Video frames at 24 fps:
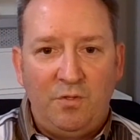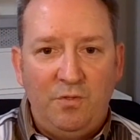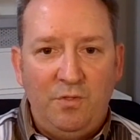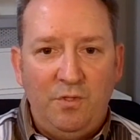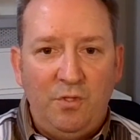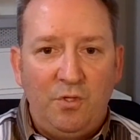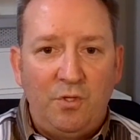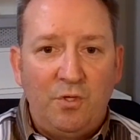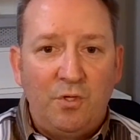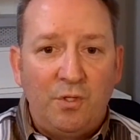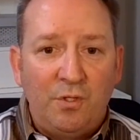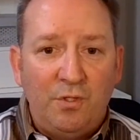
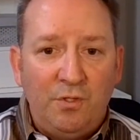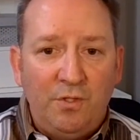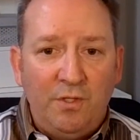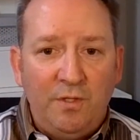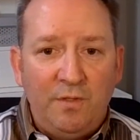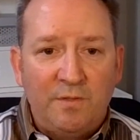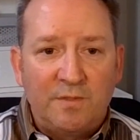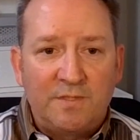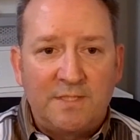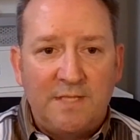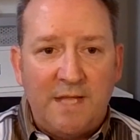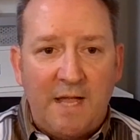you couldn't
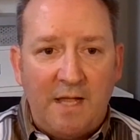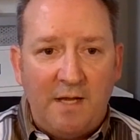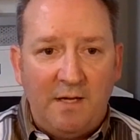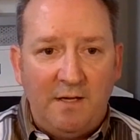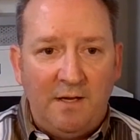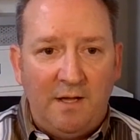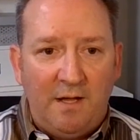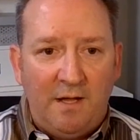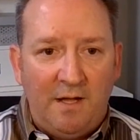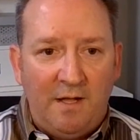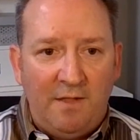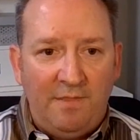use that
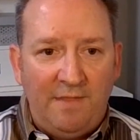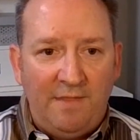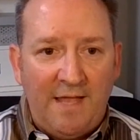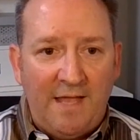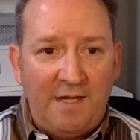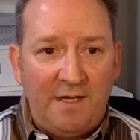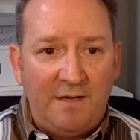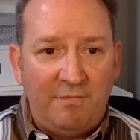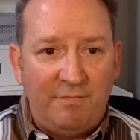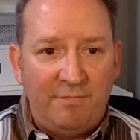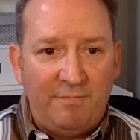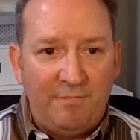
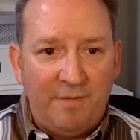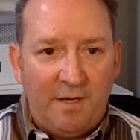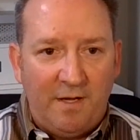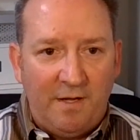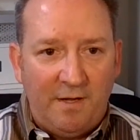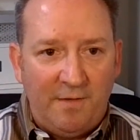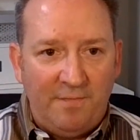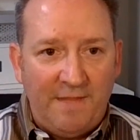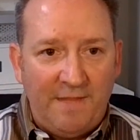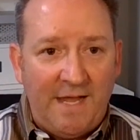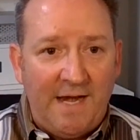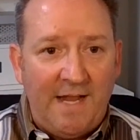
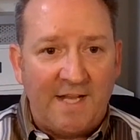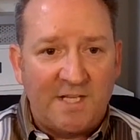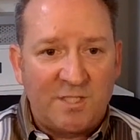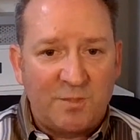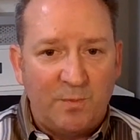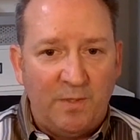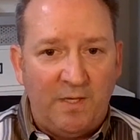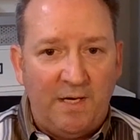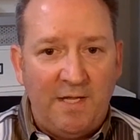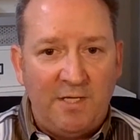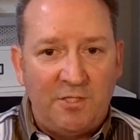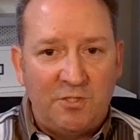
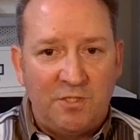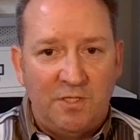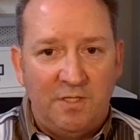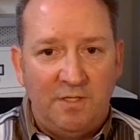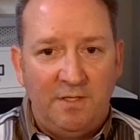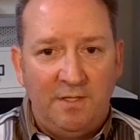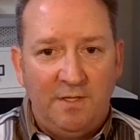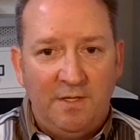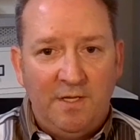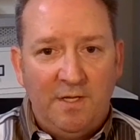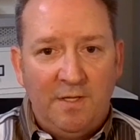explanation,